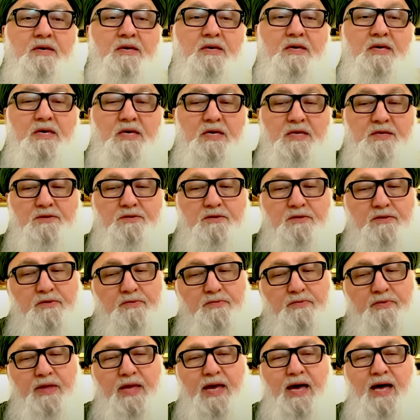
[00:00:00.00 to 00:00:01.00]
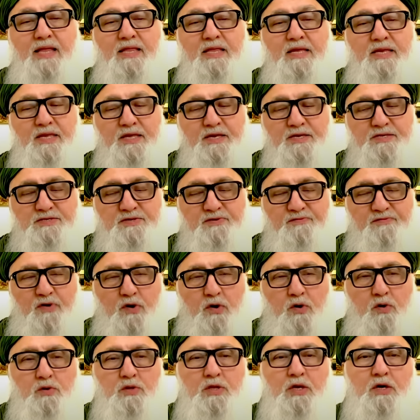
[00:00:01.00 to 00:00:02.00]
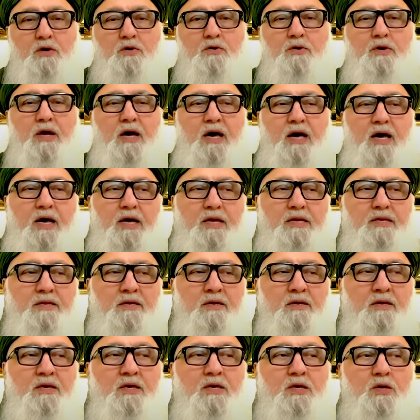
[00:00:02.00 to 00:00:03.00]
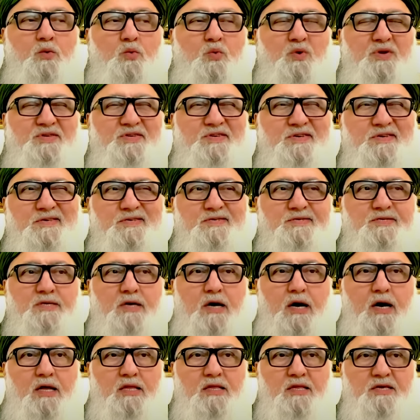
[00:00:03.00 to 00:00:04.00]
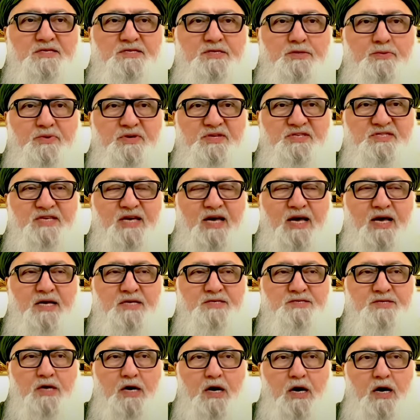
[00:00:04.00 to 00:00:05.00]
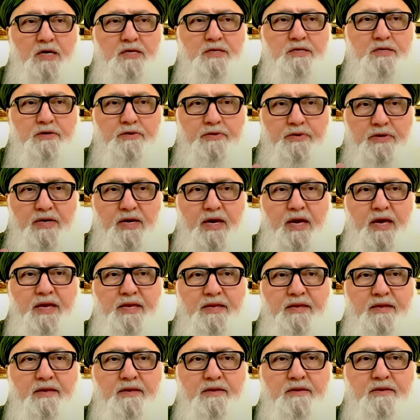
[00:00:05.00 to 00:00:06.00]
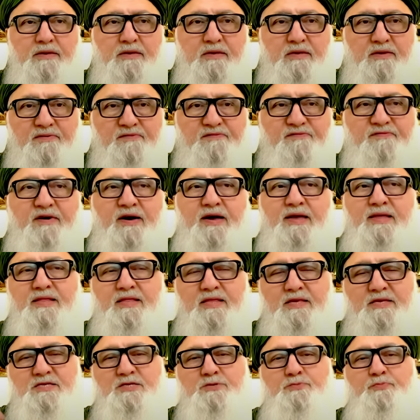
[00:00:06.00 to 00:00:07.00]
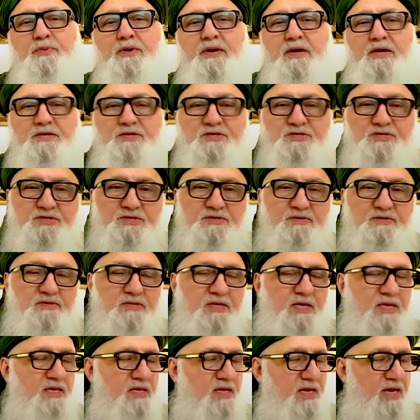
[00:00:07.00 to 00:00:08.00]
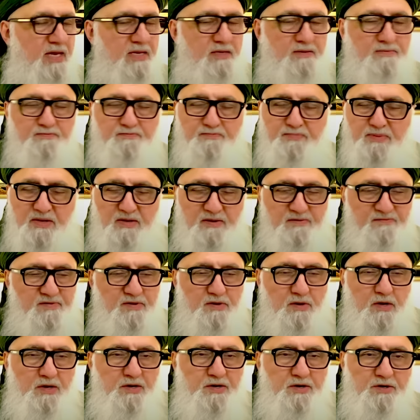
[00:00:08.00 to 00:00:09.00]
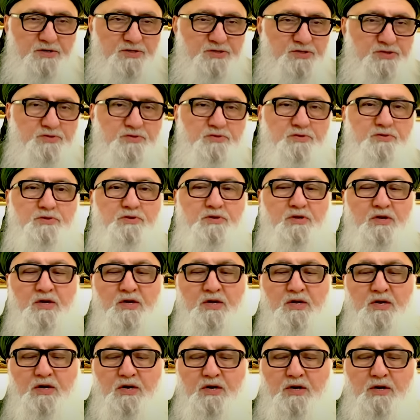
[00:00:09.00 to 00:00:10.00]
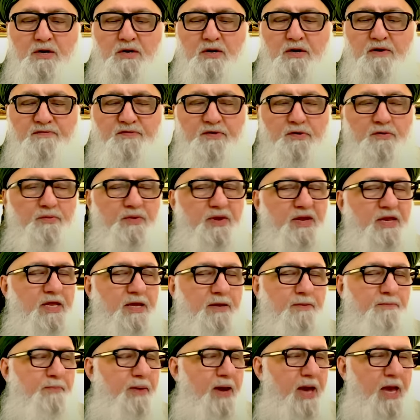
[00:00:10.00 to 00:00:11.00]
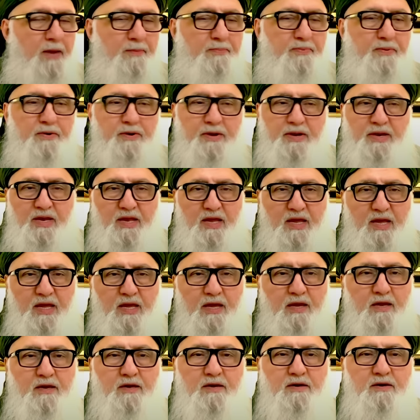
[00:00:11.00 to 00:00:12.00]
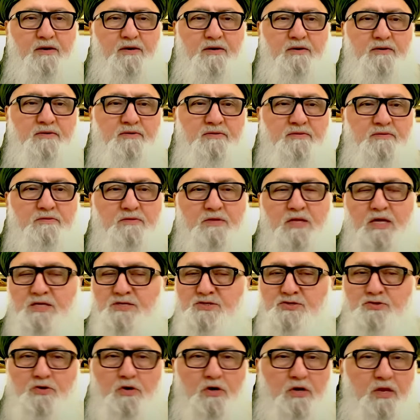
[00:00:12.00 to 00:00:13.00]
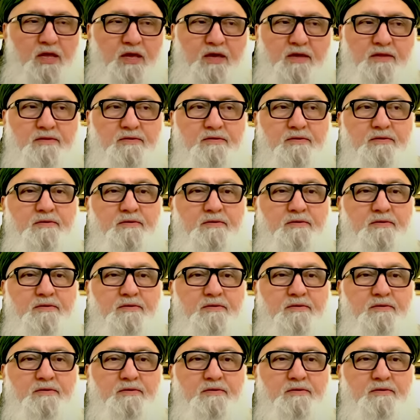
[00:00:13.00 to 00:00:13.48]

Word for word: into the realities of Holy Qur'an which is Allah's uncreated Divinely speech that can't be even understood. If you're reading paper and ink, that's not it.